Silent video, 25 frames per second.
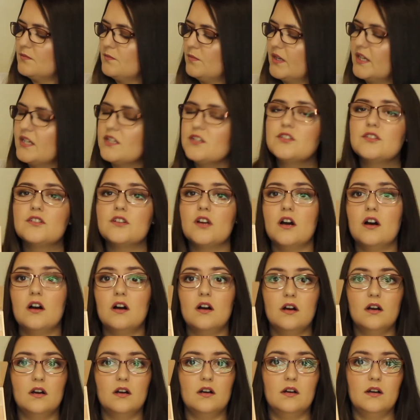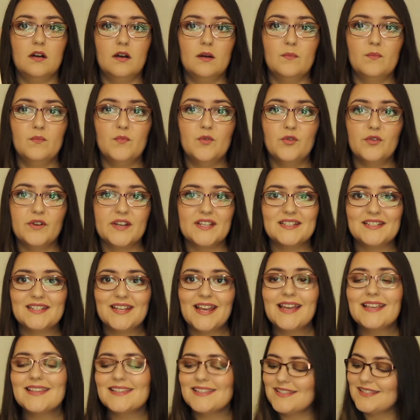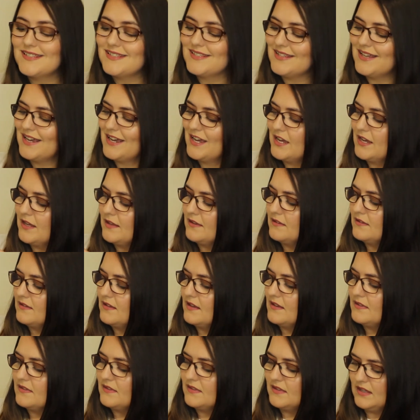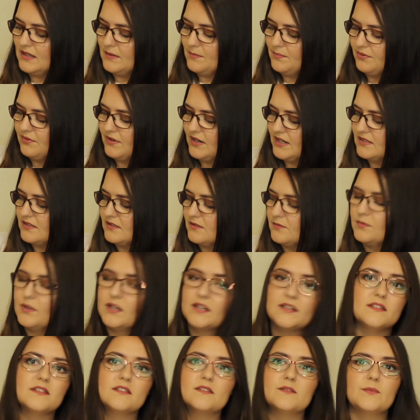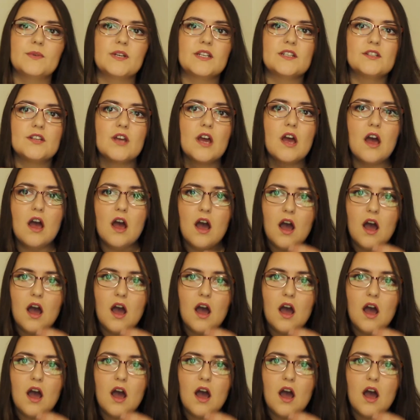which are more intense, and then the pressed ones, which